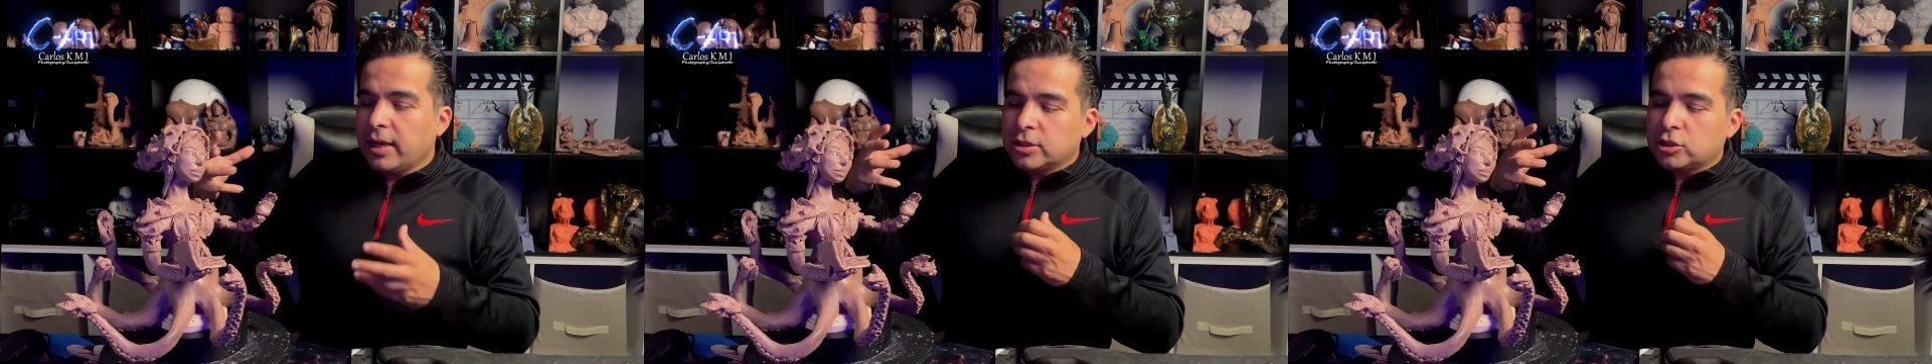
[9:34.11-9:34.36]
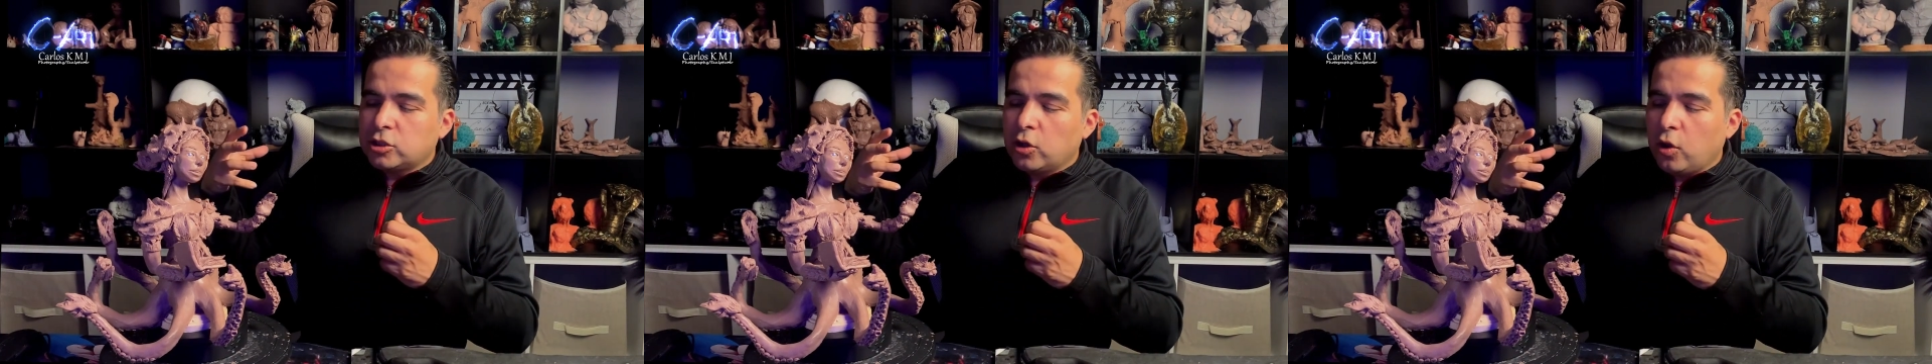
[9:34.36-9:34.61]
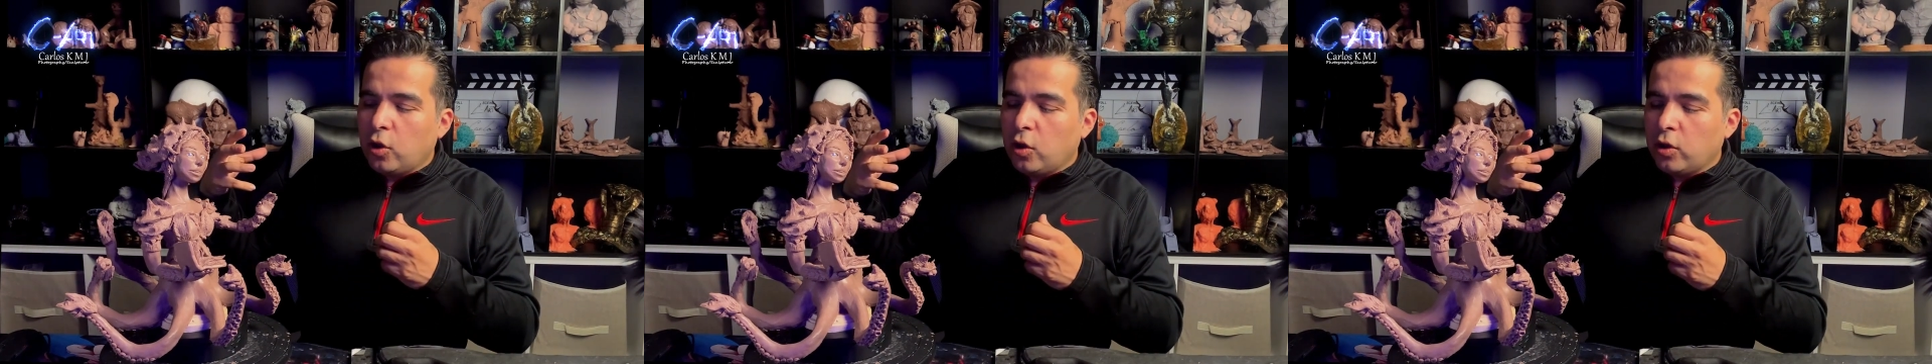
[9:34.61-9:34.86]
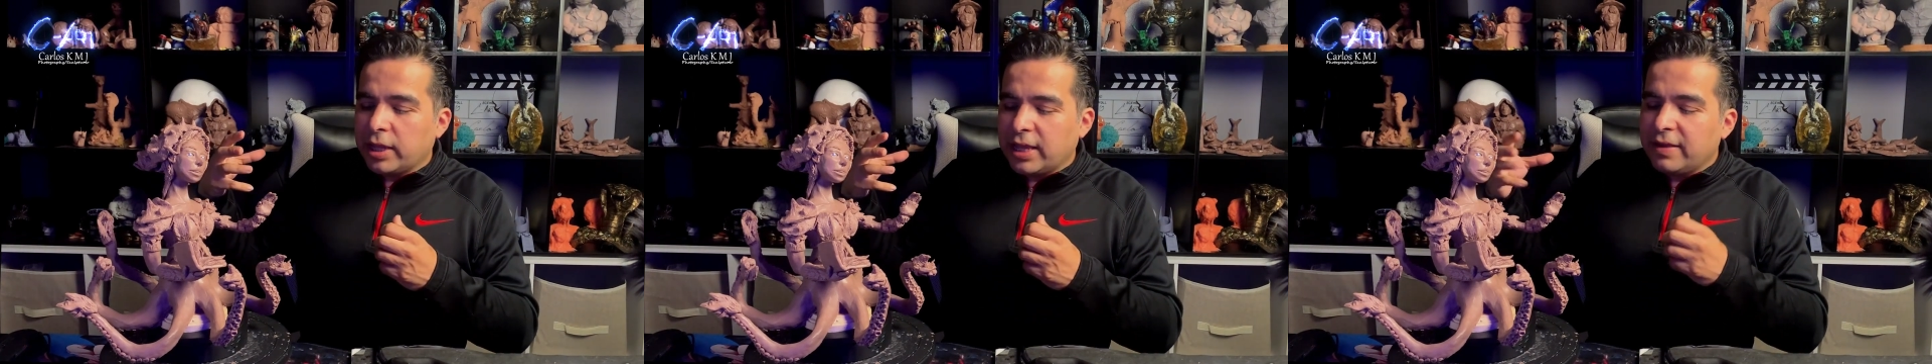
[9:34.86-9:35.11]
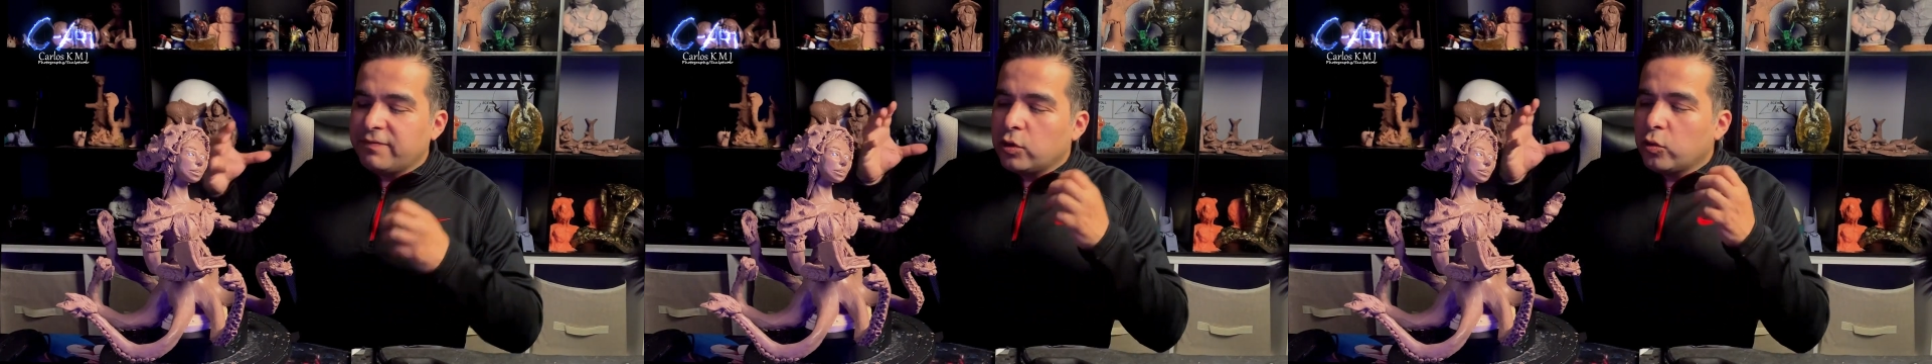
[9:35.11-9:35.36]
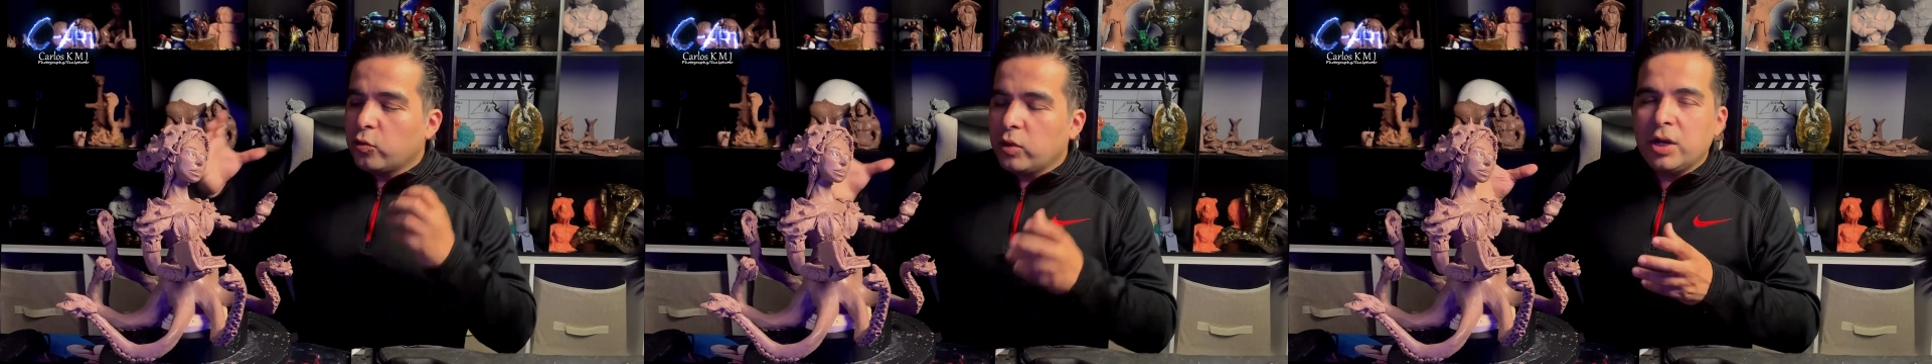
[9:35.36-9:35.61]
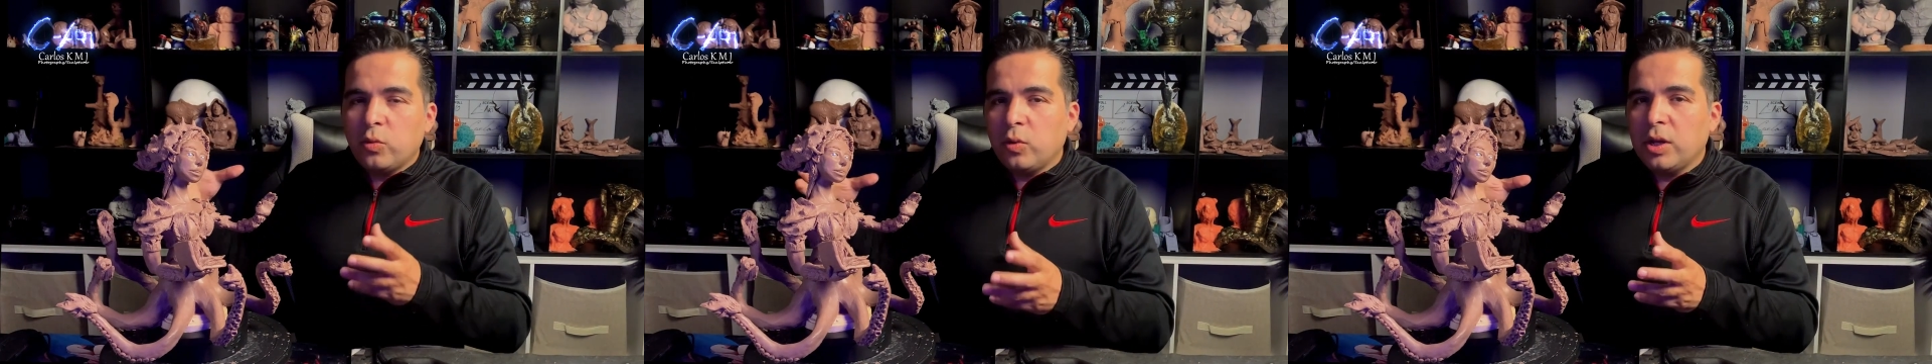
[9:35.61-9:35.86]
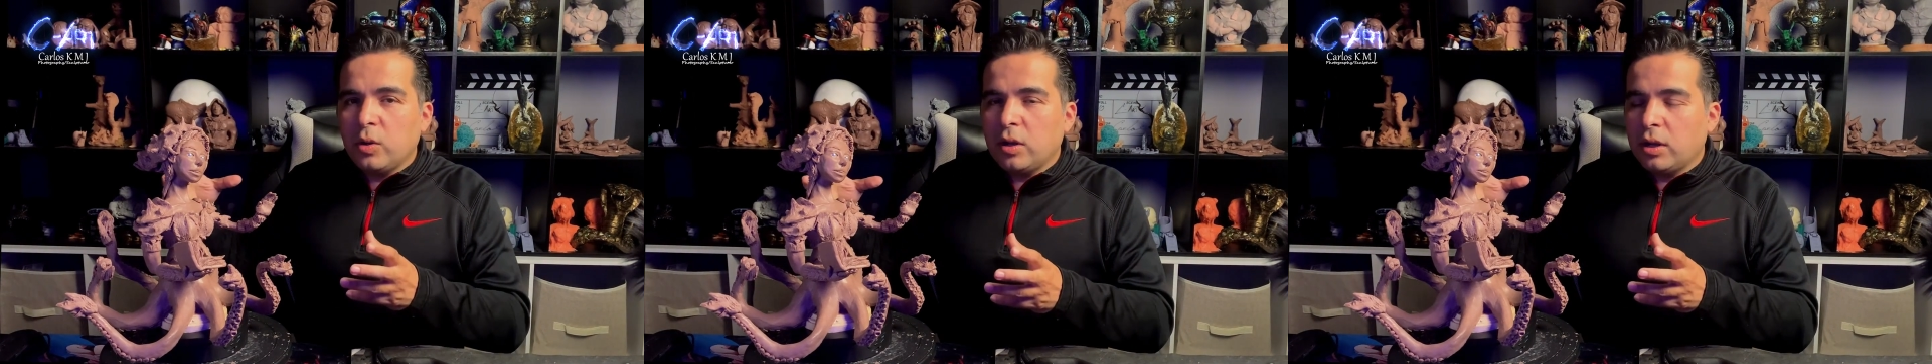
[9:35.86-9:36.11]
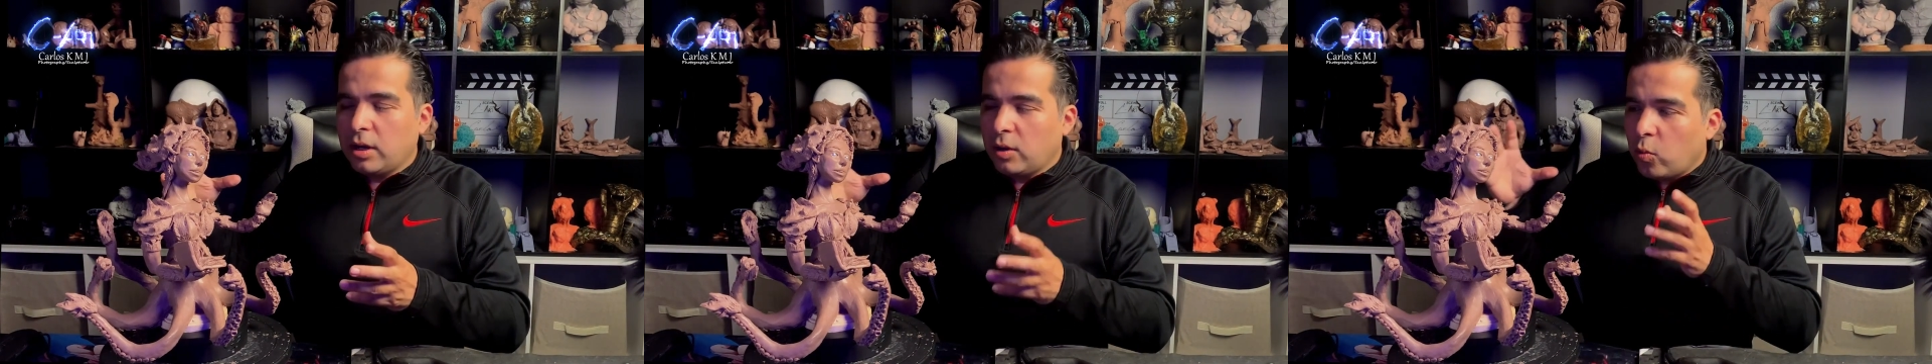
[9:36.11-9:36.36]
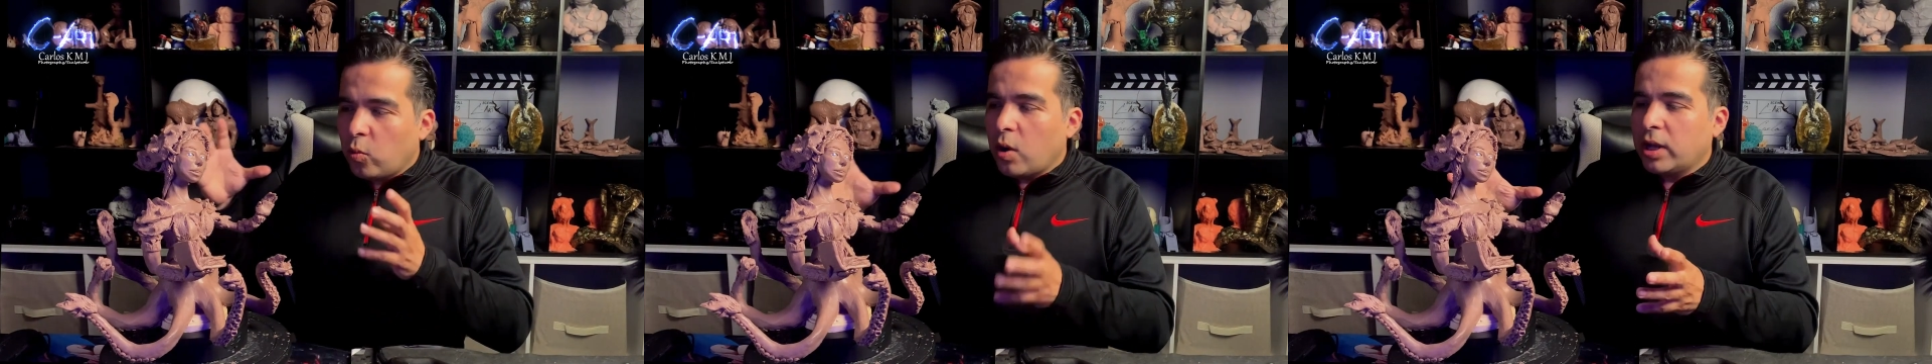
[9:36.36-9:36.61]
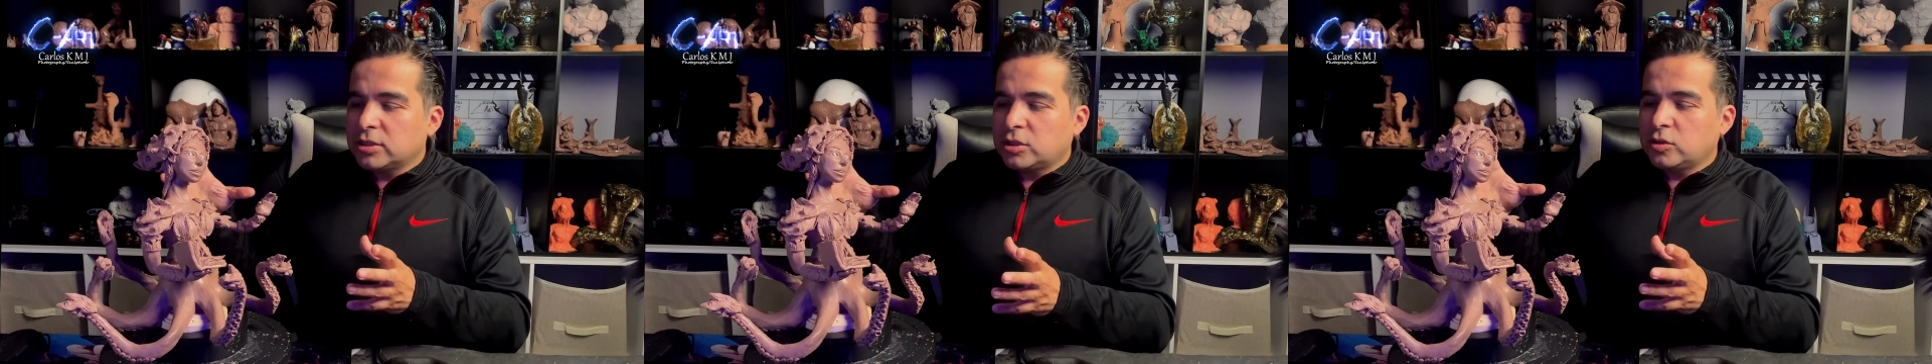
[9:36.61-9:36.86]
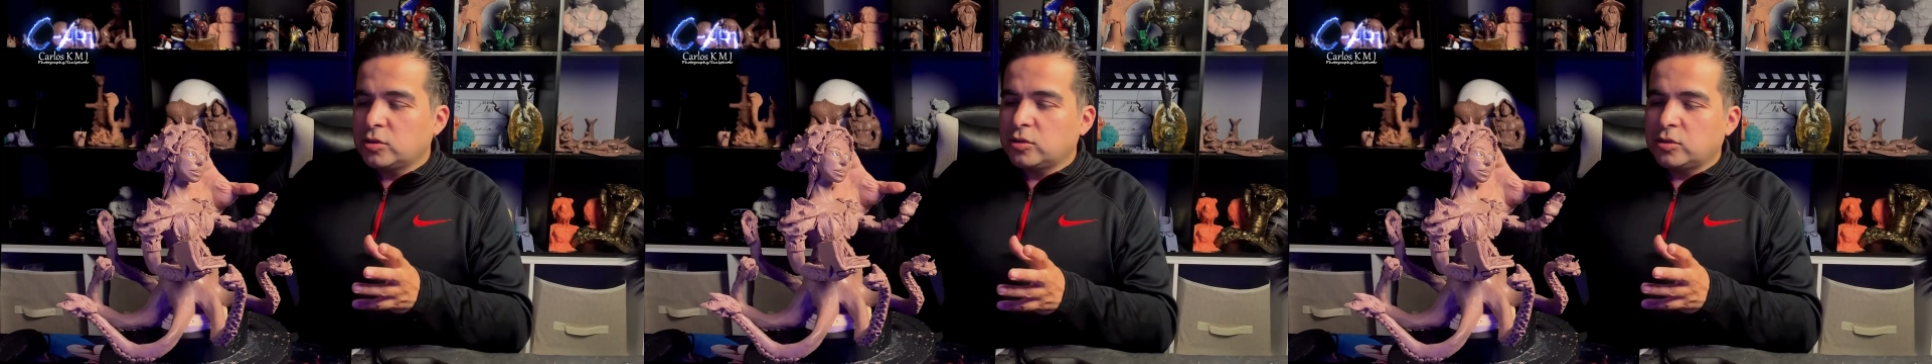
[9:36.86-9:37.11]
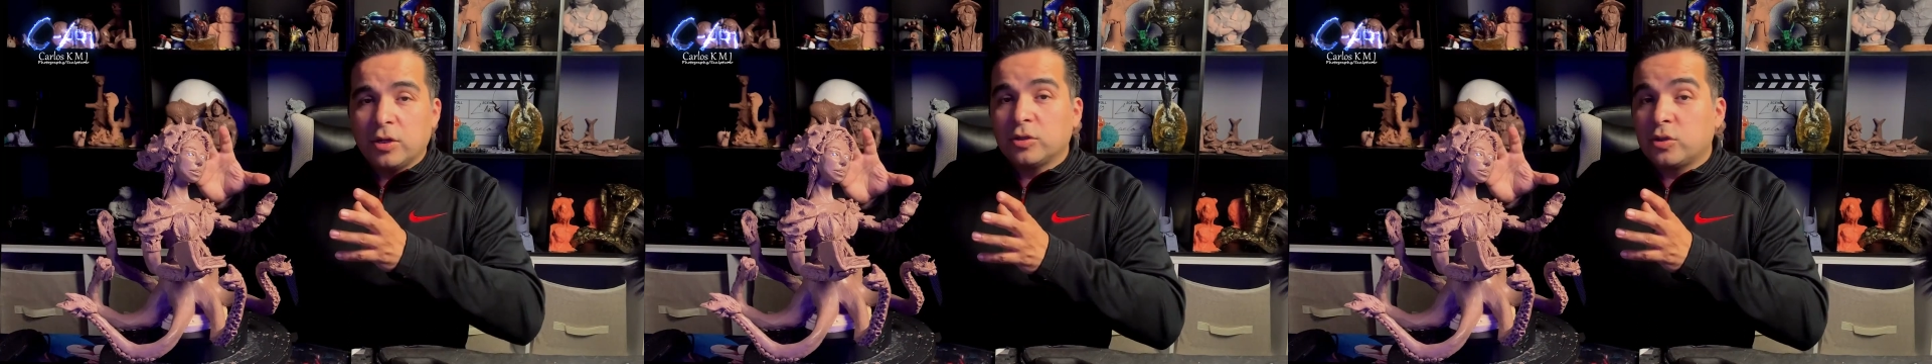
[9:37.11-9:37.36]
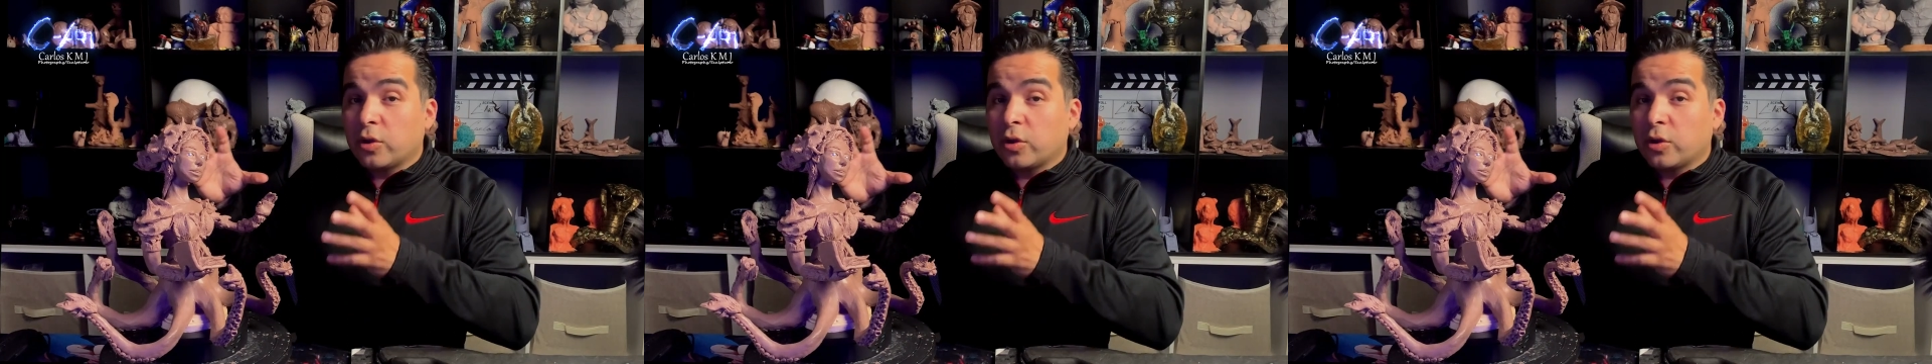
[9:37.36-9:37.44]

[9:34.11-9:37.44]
So if you really want to